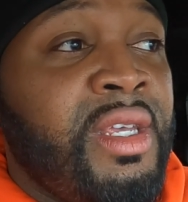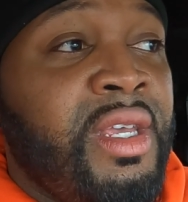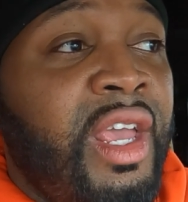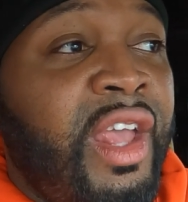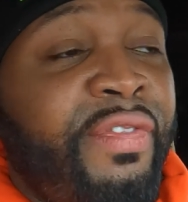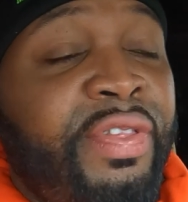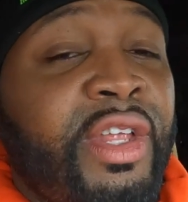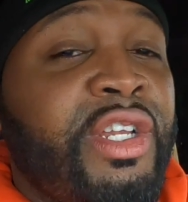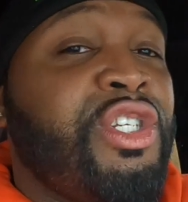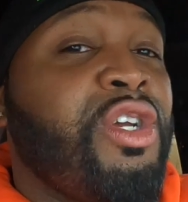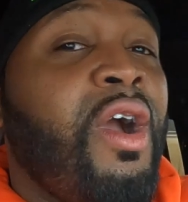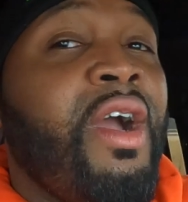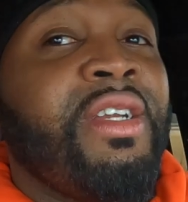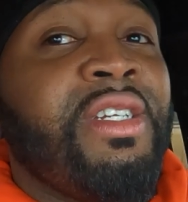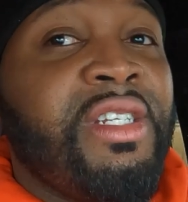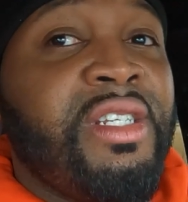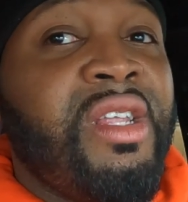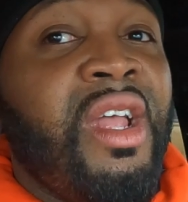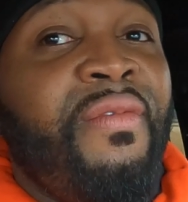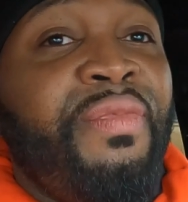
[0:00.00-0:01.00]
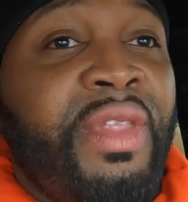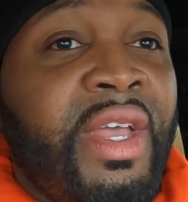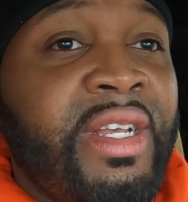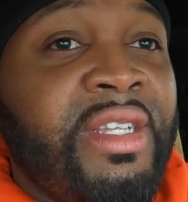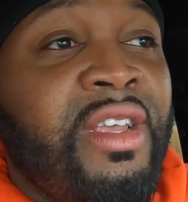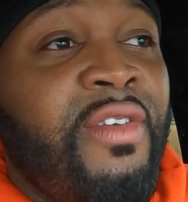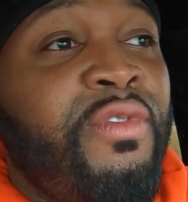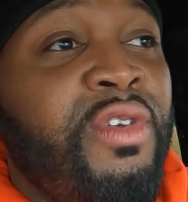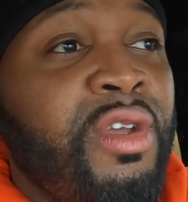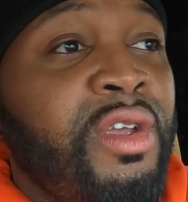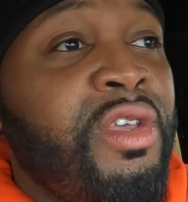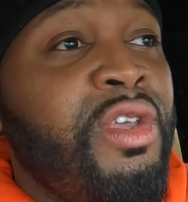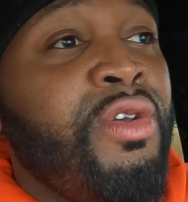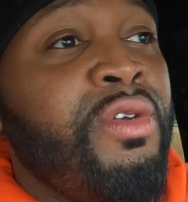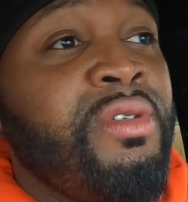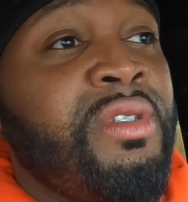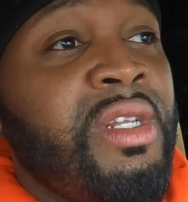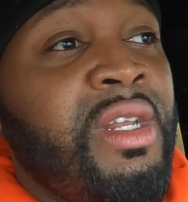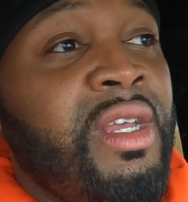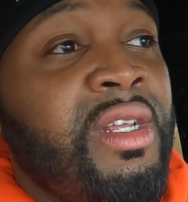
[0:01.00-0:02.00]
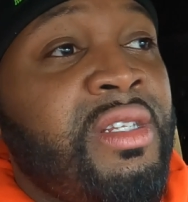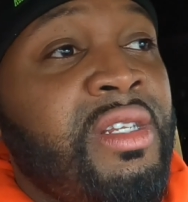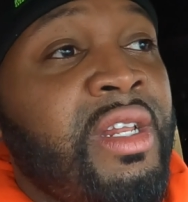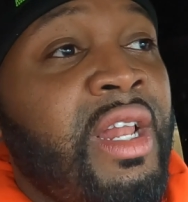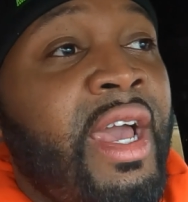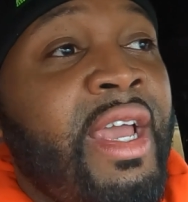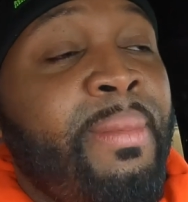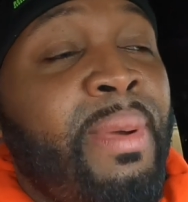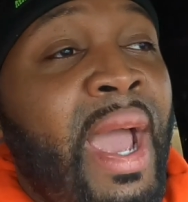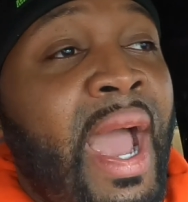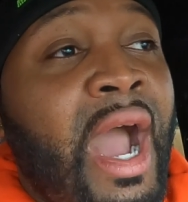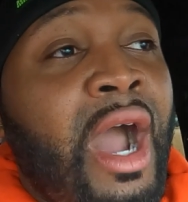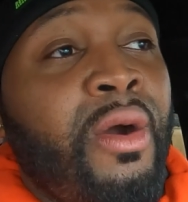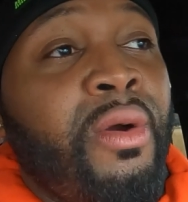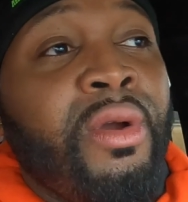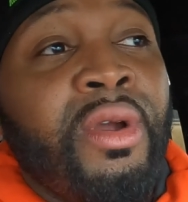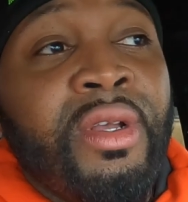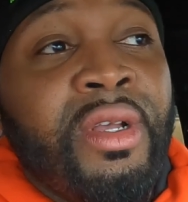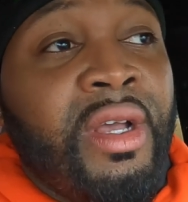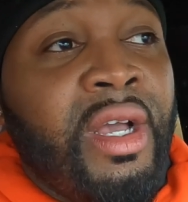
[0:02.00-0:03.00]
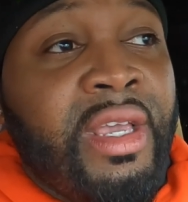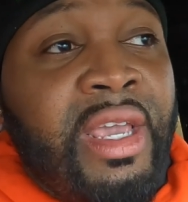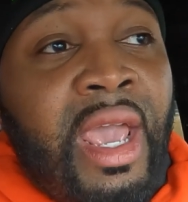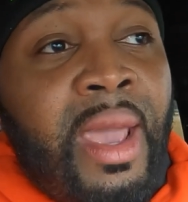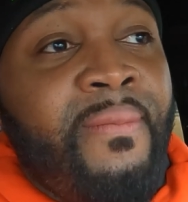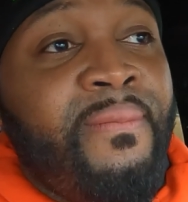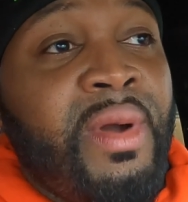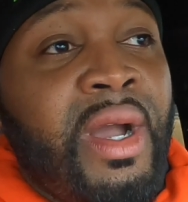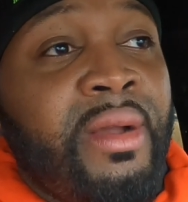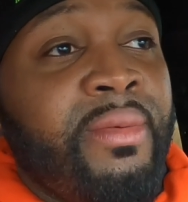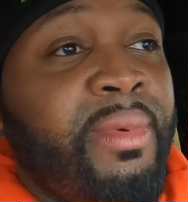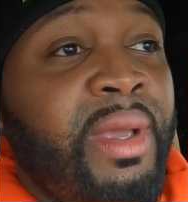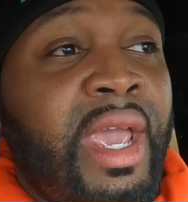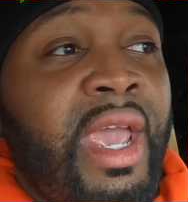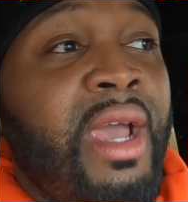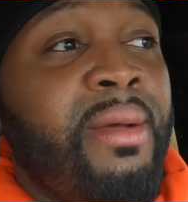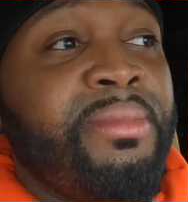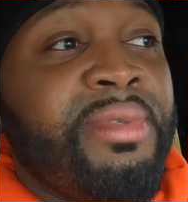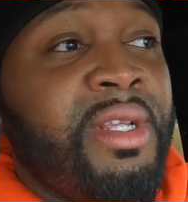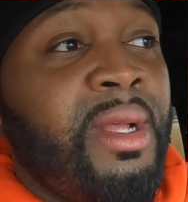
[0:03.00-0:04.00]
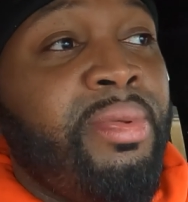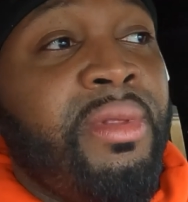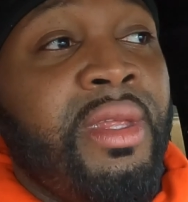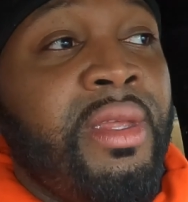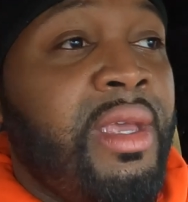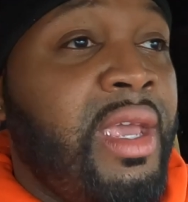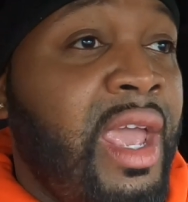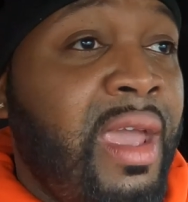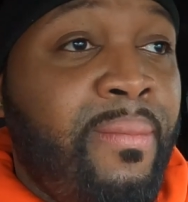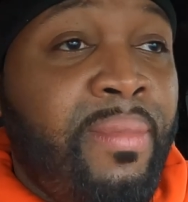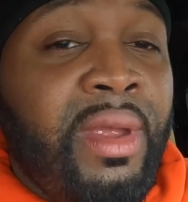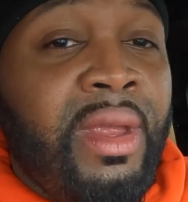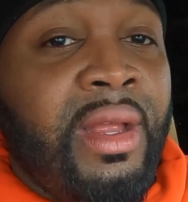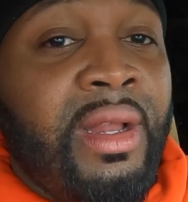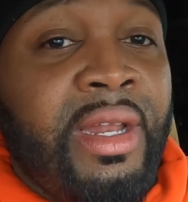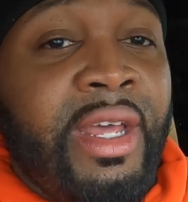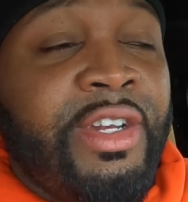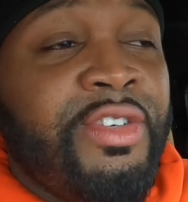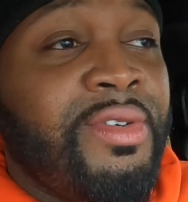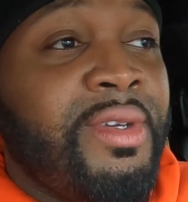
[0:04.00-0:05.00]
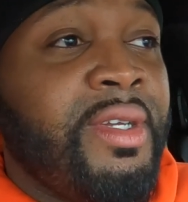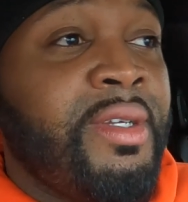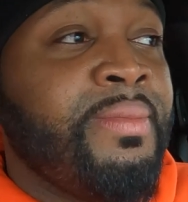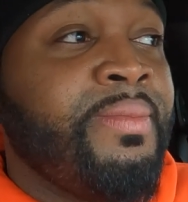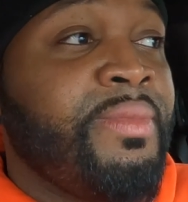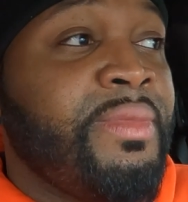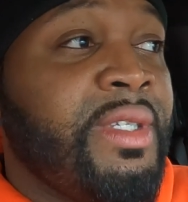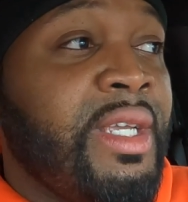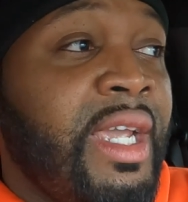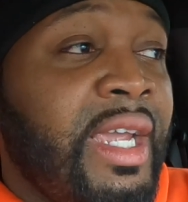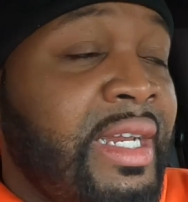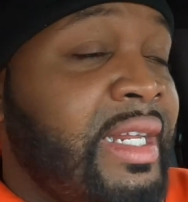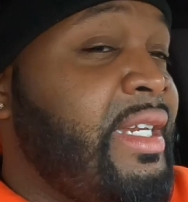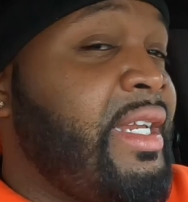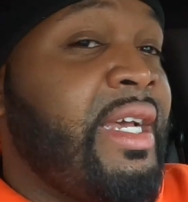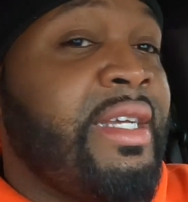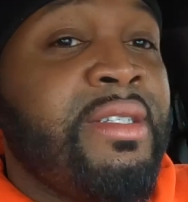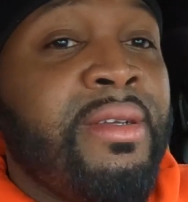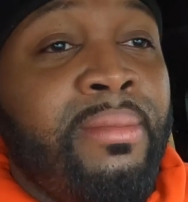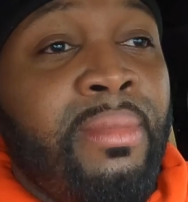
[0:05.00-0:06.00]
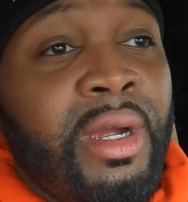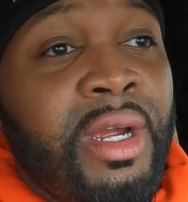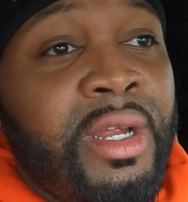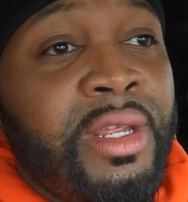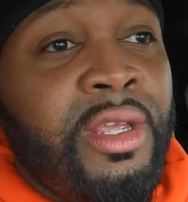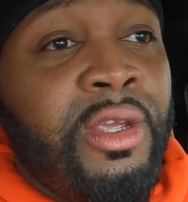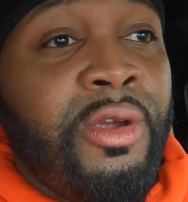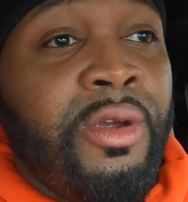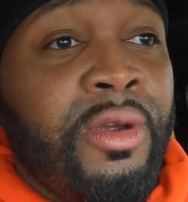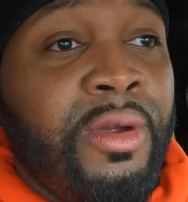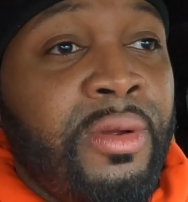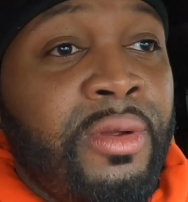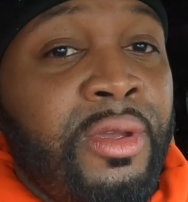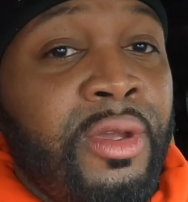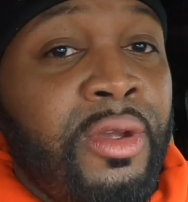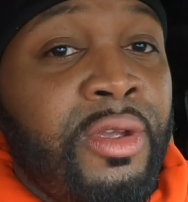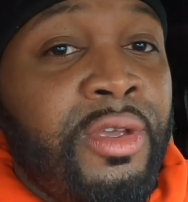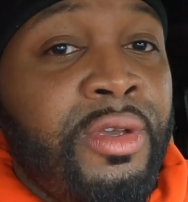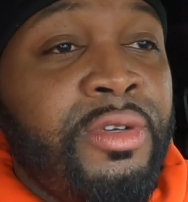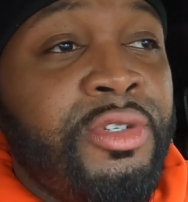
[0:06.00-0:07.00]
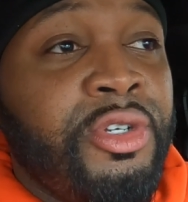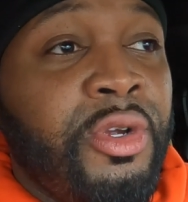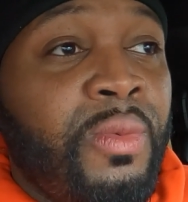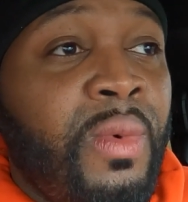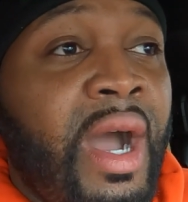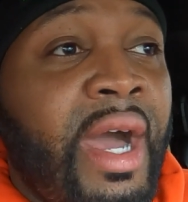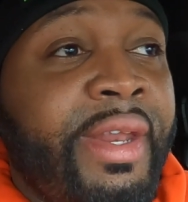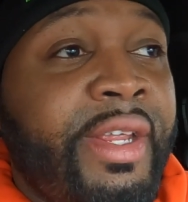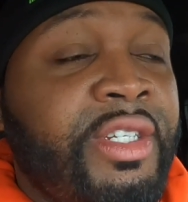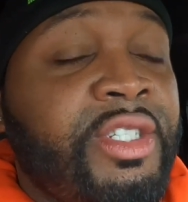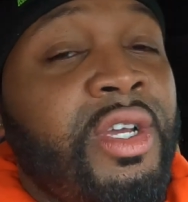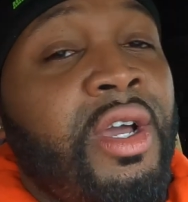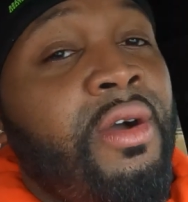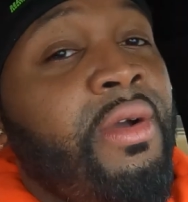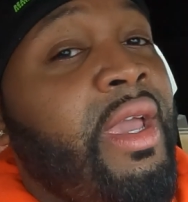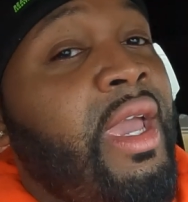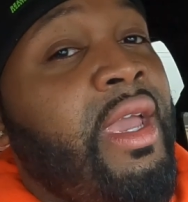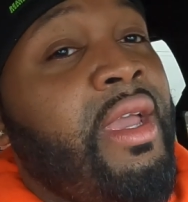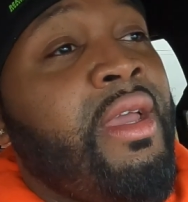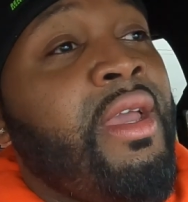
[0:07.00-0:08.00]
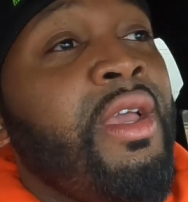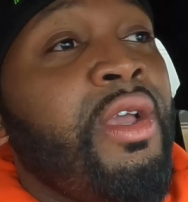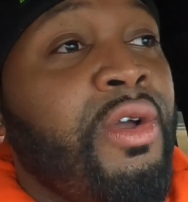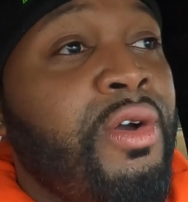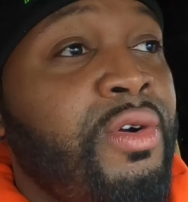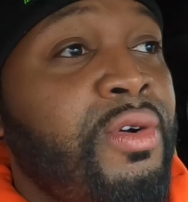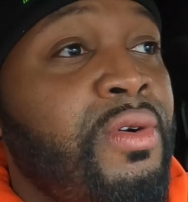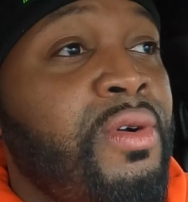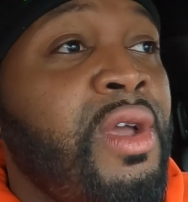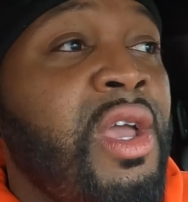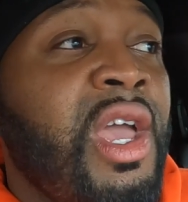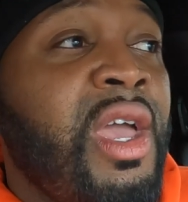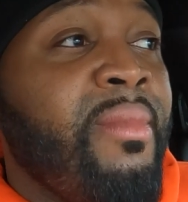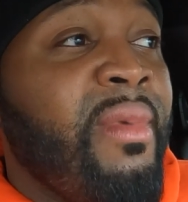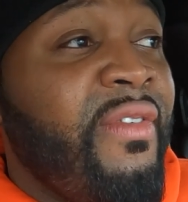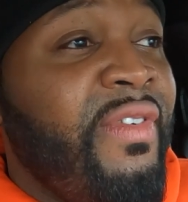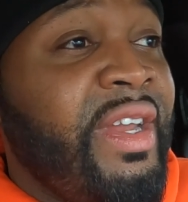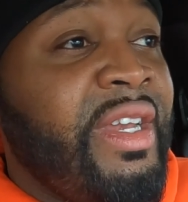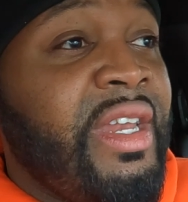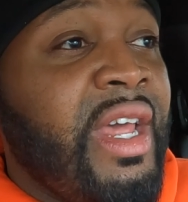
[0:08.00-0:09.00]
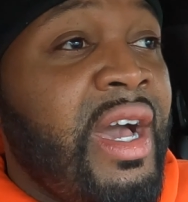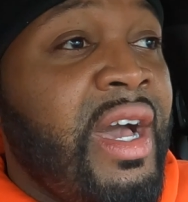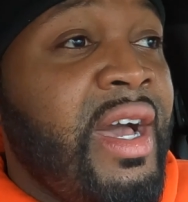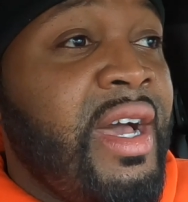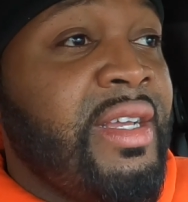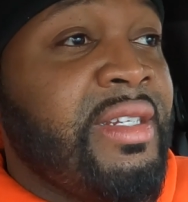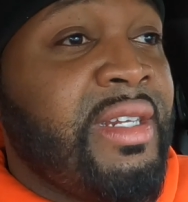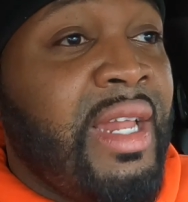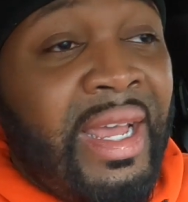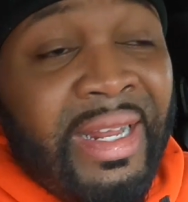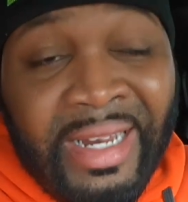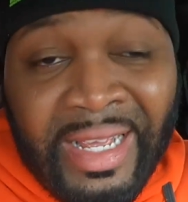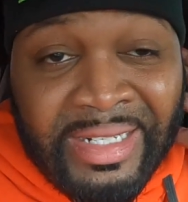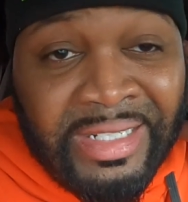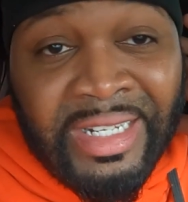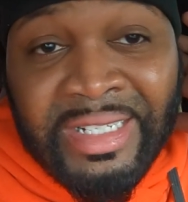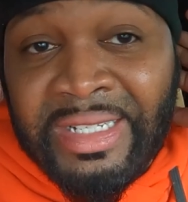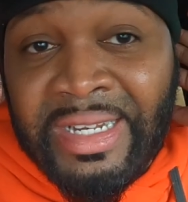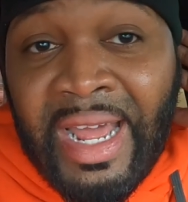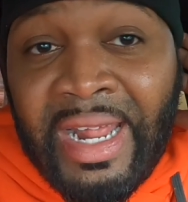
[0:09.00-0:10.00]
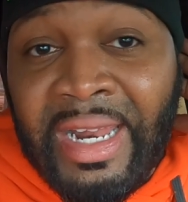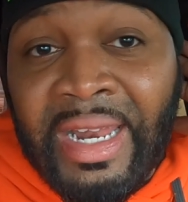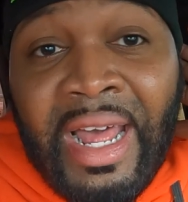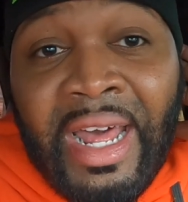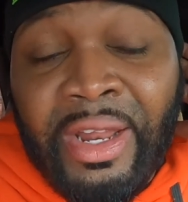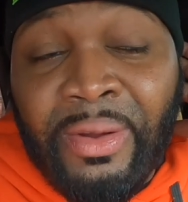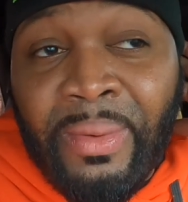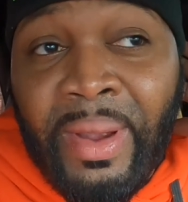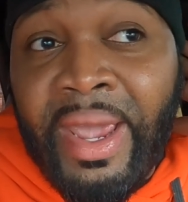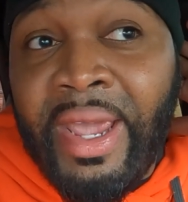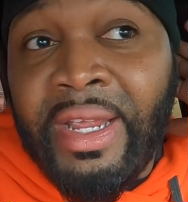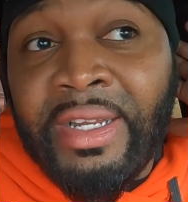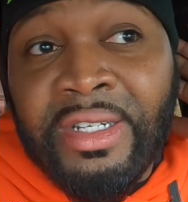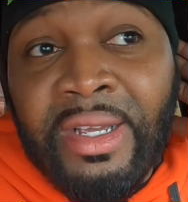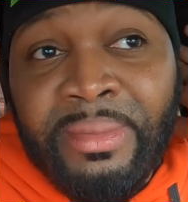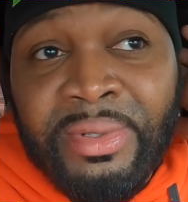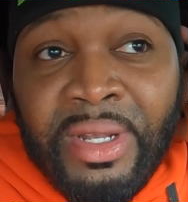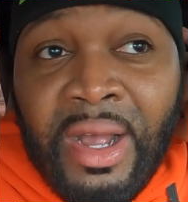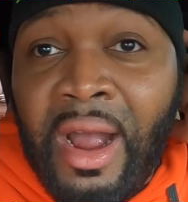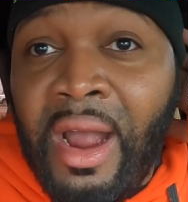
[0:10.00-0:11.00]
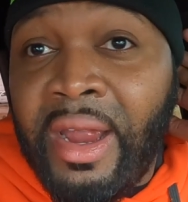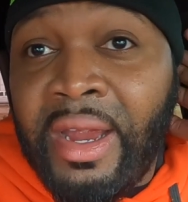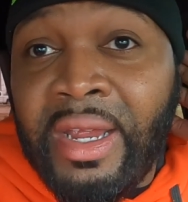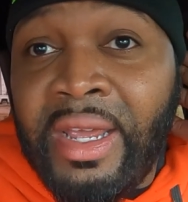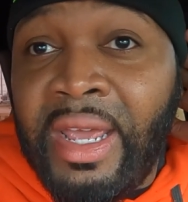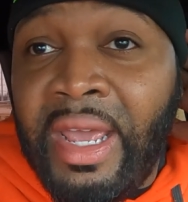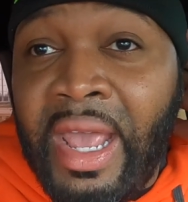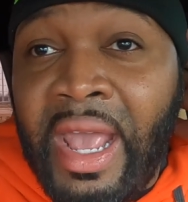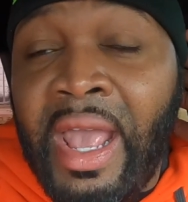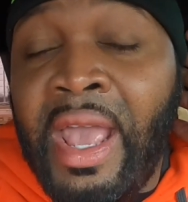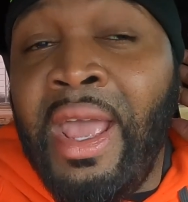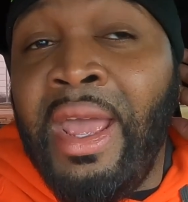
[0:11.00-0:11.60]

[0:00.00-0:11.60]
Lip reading: If the charging stuff, if you're using it to like power a camping electric, and it doesn't burn your wattage, okay, cool. But if it does, like, that's just not a lot of range. I'm sorry.